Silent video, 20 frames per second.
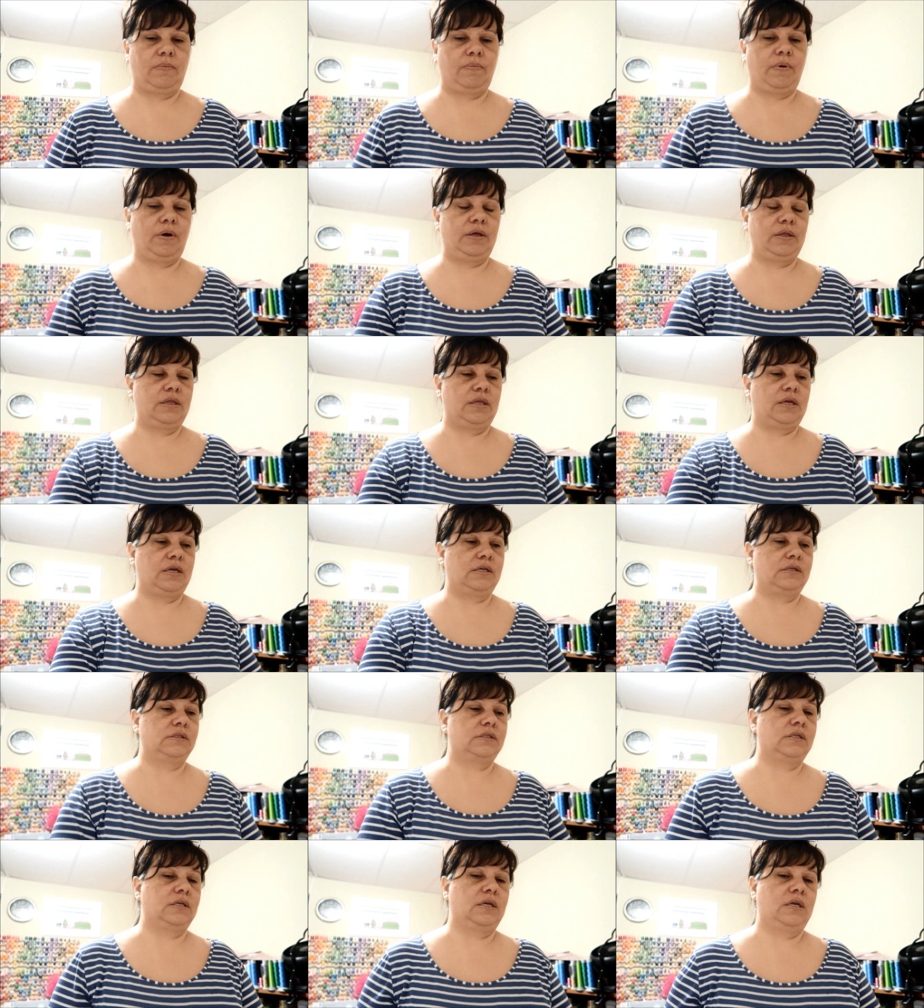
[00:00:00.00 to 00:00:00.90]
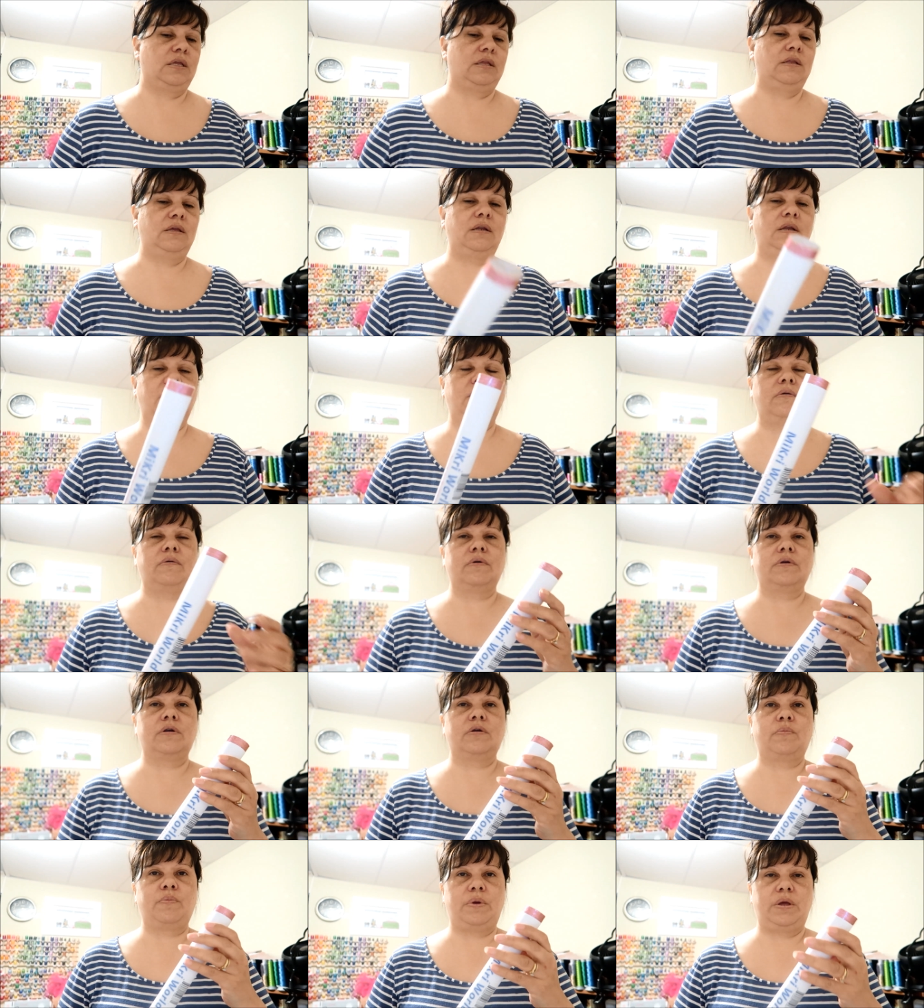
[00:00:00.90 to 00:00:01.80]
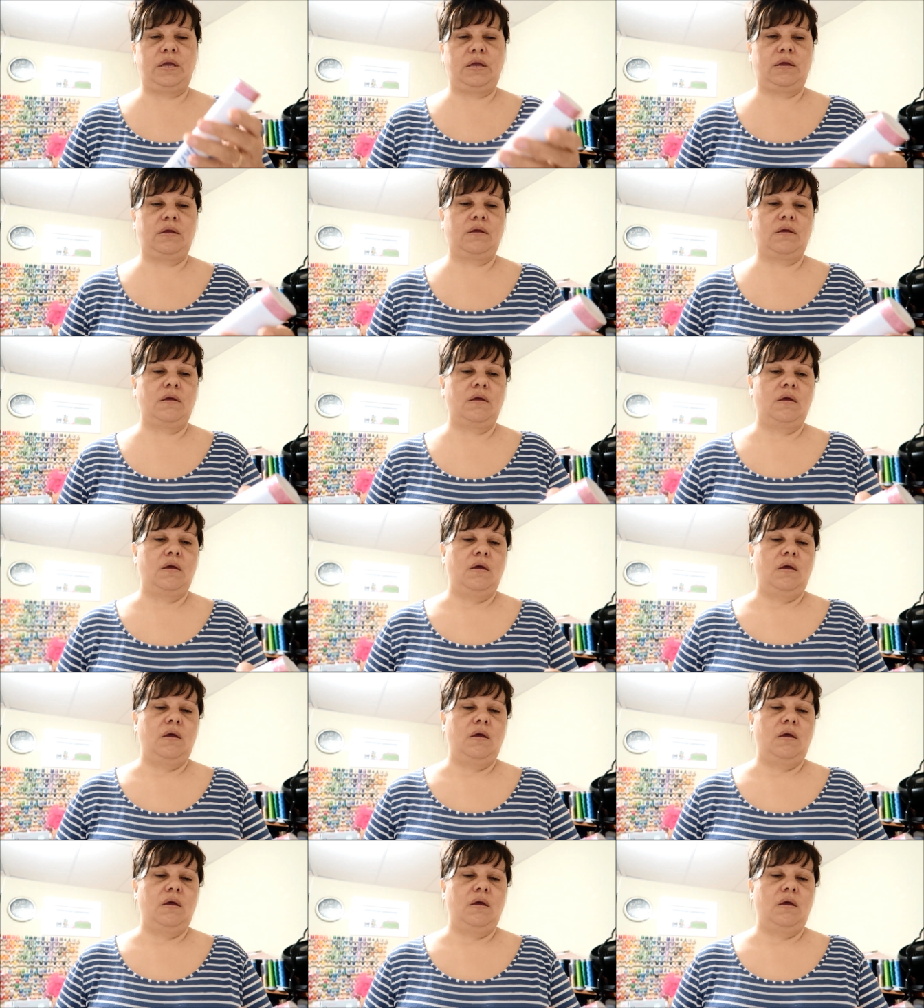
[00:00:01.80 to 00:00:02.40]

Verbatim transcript: I bought this, and then I ordered pink.